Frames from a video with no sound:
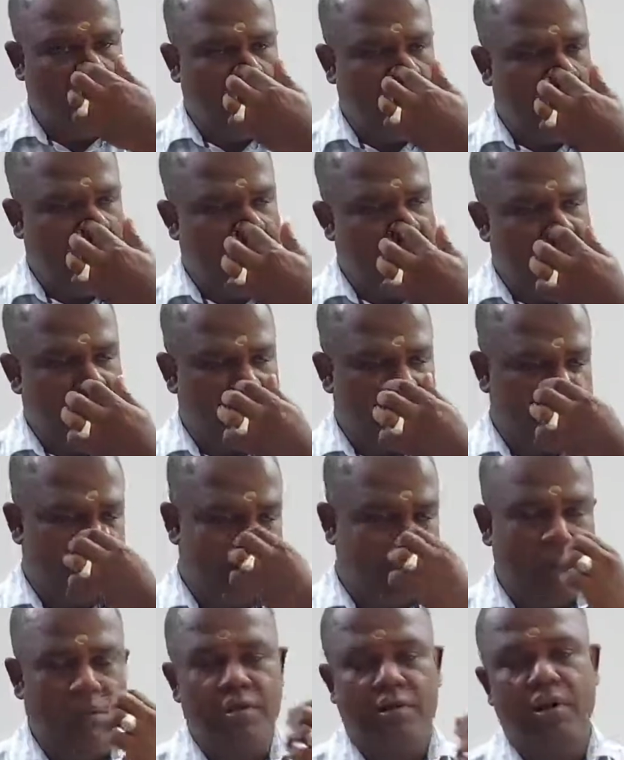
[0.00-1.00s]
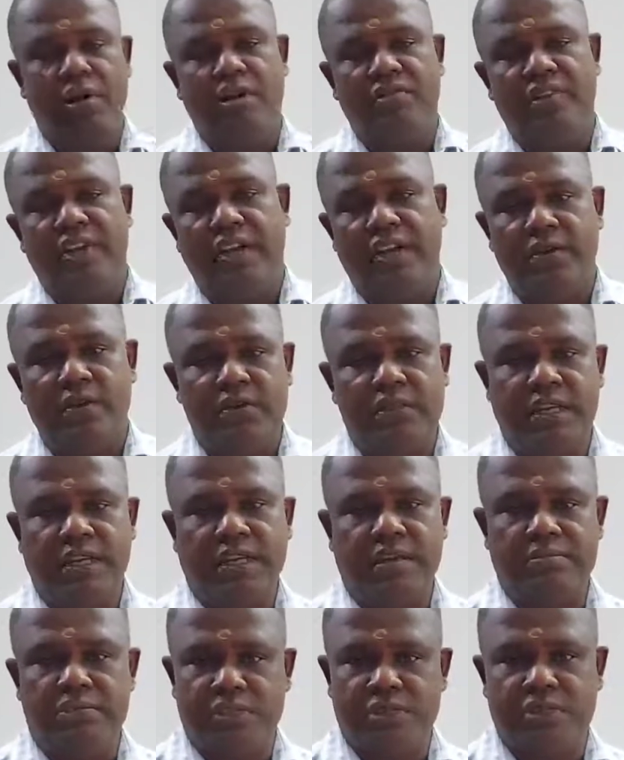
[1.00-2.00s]
And in the laboratory, we are using
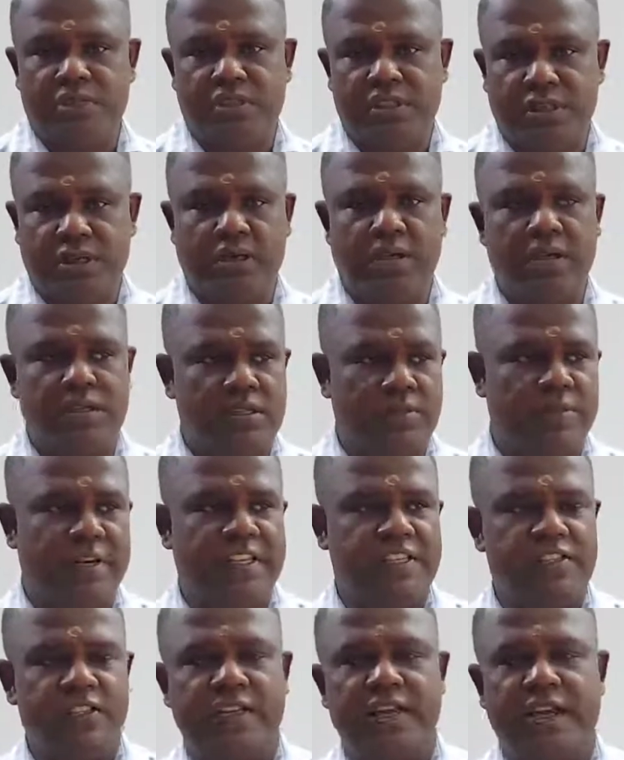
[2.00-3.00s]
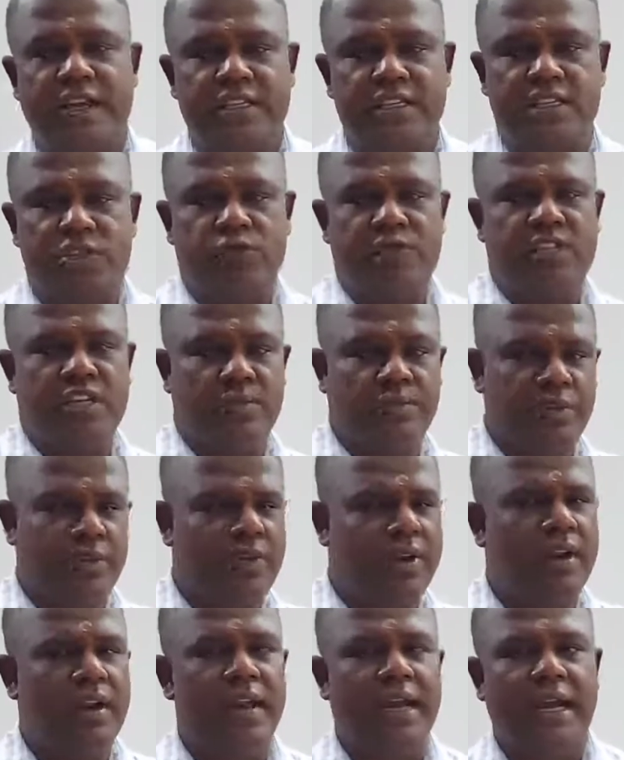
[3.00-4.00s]
some testing agents which are
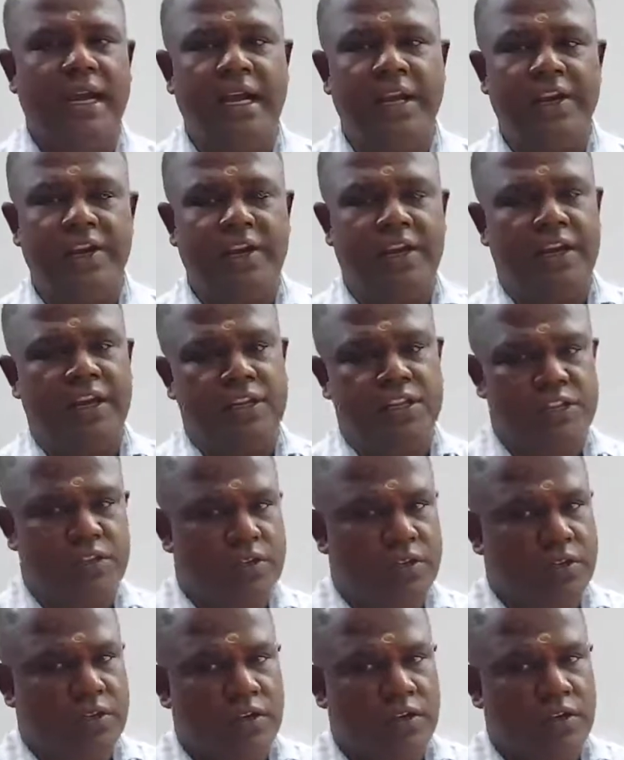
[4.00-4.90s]
purely ionic in nature.